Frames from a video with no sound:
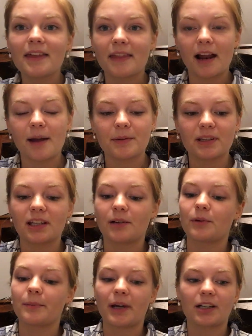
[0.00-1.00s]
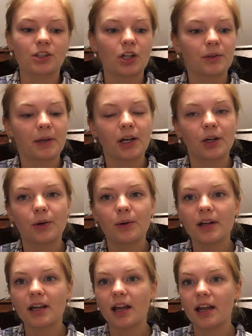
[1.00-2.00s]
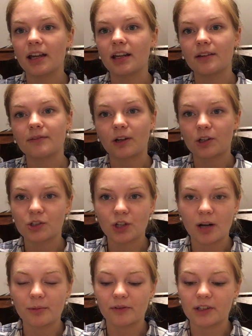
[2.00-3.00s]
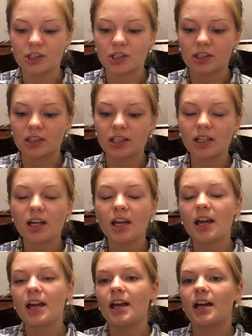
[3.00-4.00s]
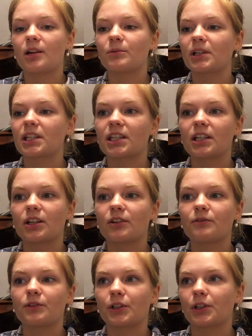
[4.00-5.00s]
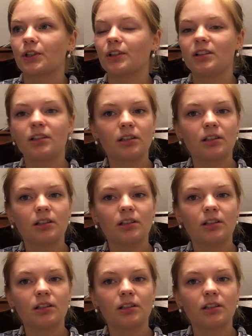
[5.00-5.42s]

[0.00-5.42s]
that happened, and then I went back to Colorado and I found a job eventually. And I worked there for